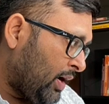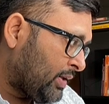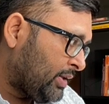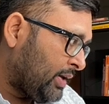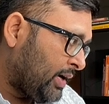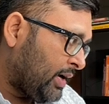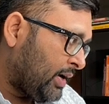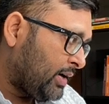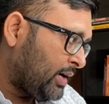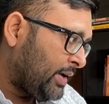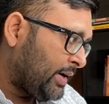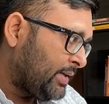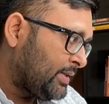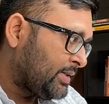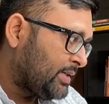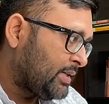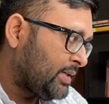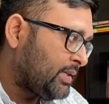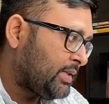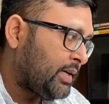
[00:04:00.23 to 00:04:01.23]
other
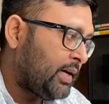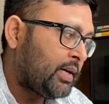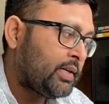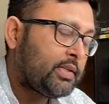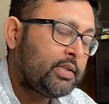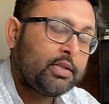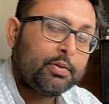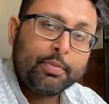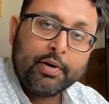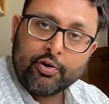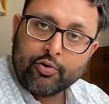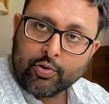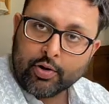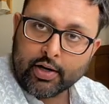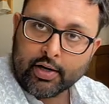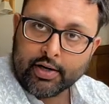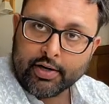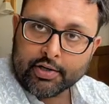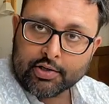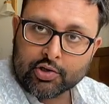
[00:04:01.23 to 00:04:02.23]
occurrences, they are
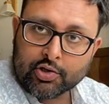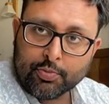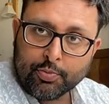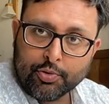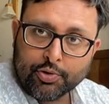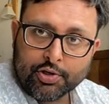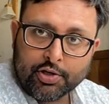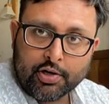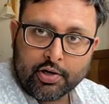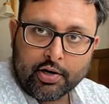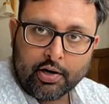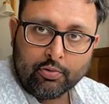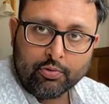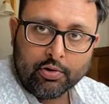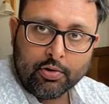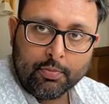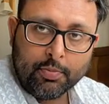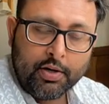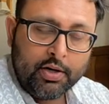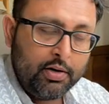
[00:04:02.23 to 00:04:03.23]
symmetrically distributed
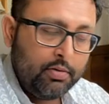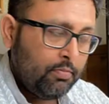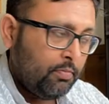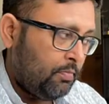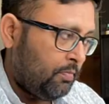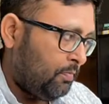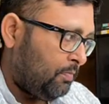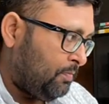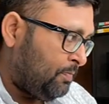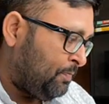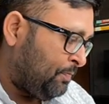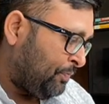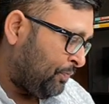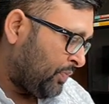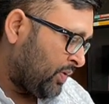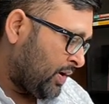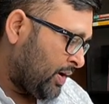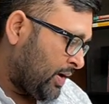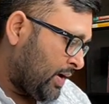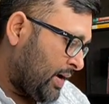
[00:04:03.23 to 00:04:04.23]
around the mean,
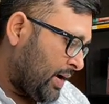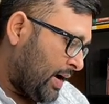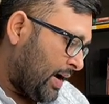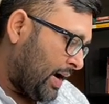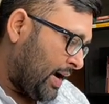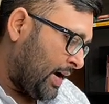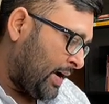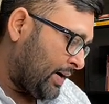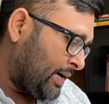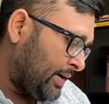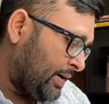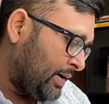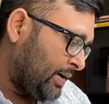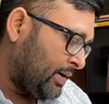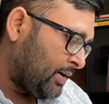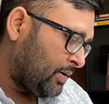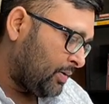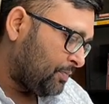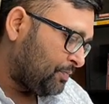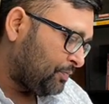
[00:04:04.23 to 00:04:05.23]
and
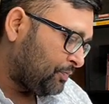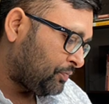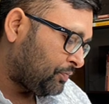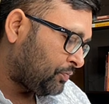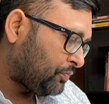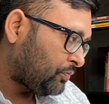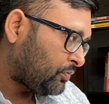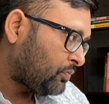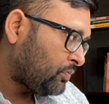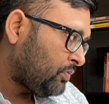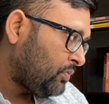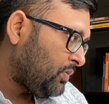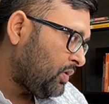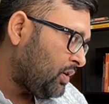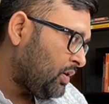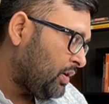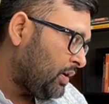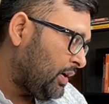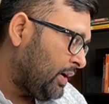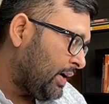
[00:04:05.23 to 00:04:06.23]

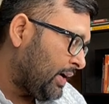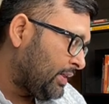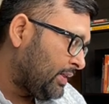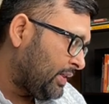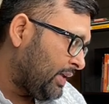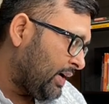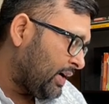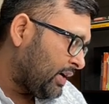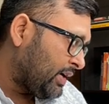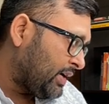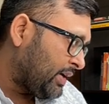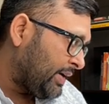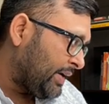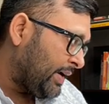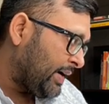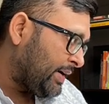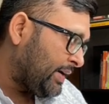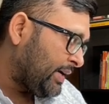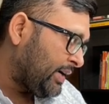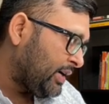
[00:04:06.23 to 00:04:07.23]
they are
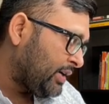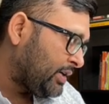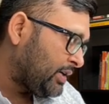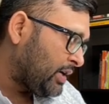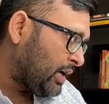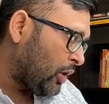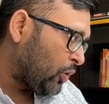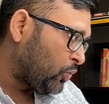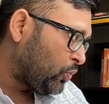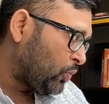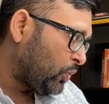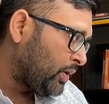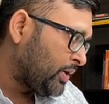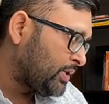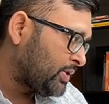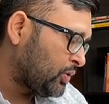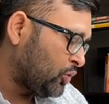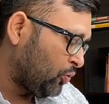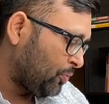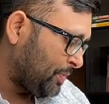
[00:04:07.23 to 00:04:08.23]
creating a
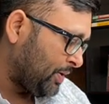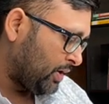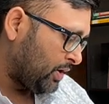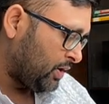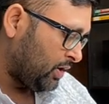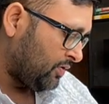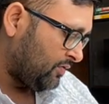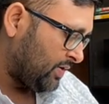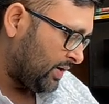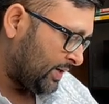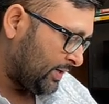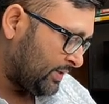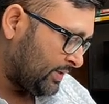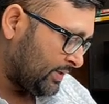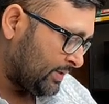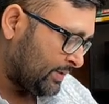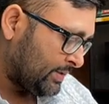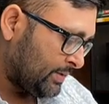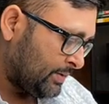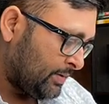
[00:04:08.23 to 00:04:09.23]
downward sloping curve like
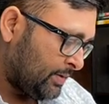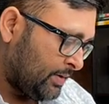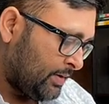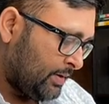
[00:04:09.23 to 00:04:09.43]
this.